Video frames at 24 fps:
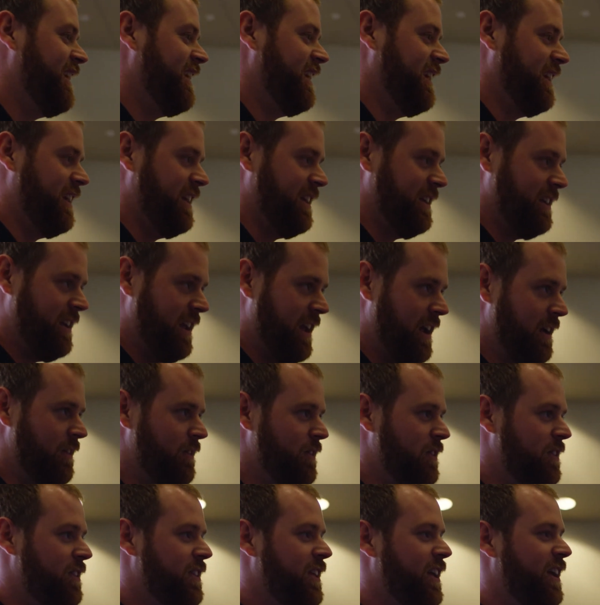It's just
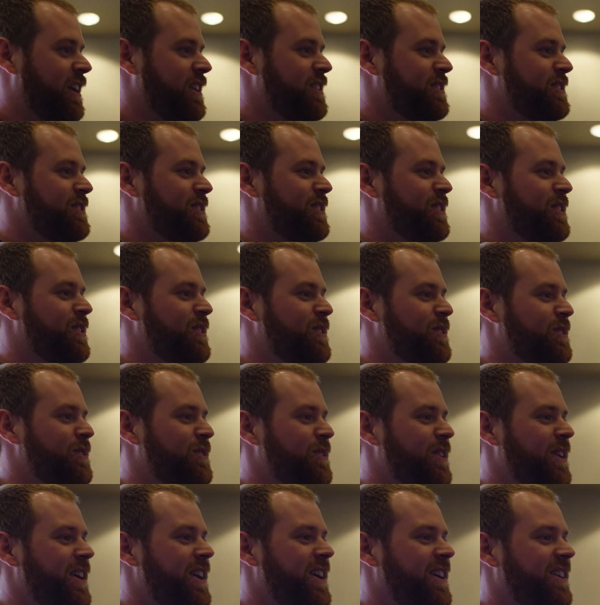amazing seeing how
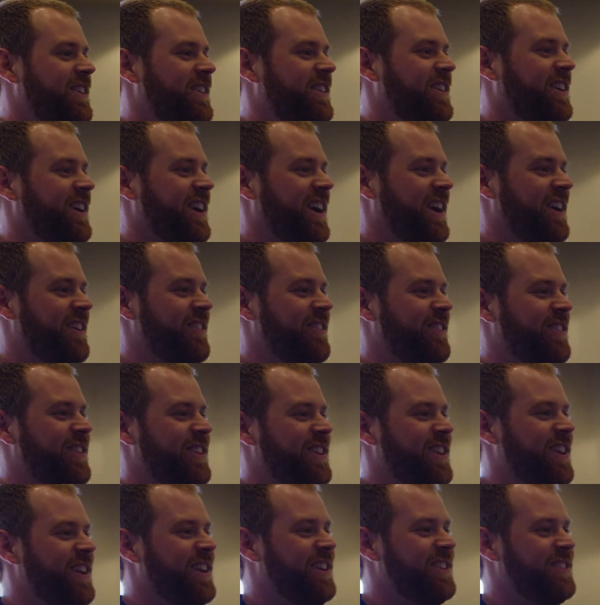fast and
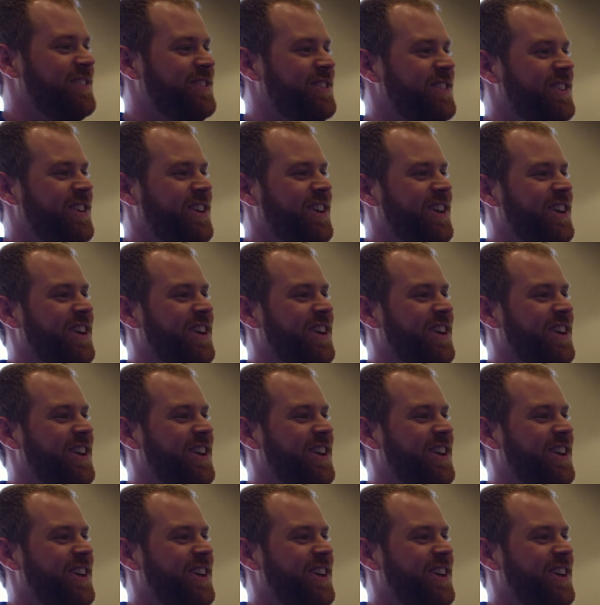how much the